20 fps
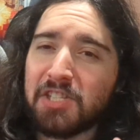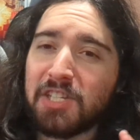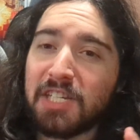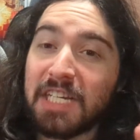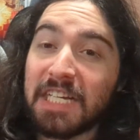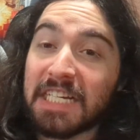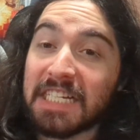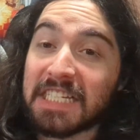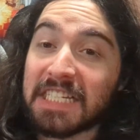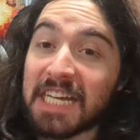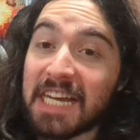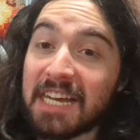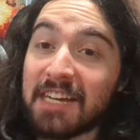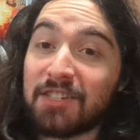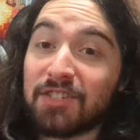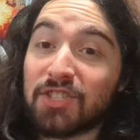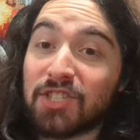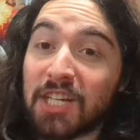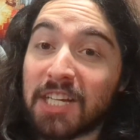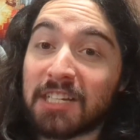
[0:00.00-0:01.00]
It
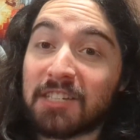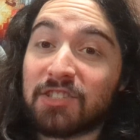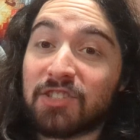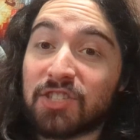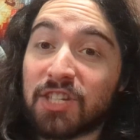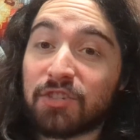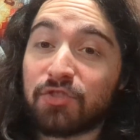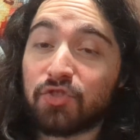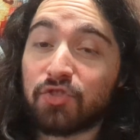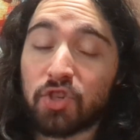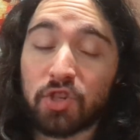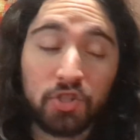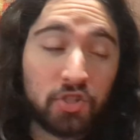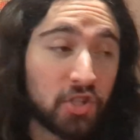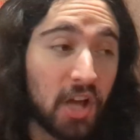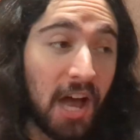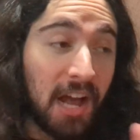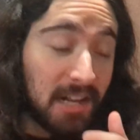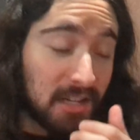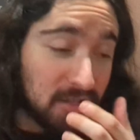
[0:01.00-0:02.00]
tastes like
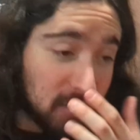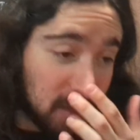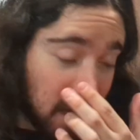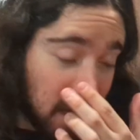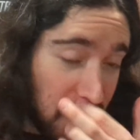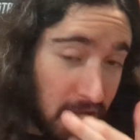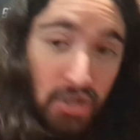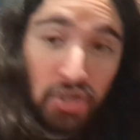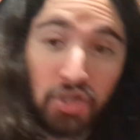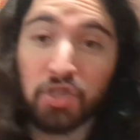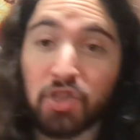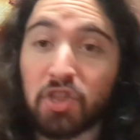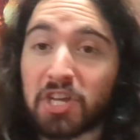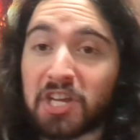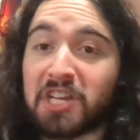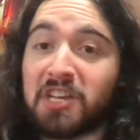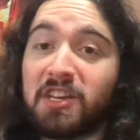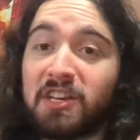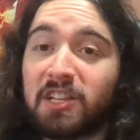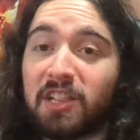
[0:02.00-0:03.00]
citrus. I can taste the
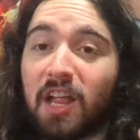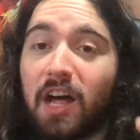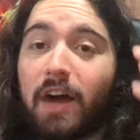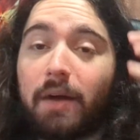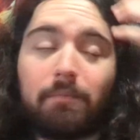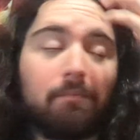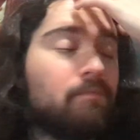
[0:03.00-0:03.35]
key lime.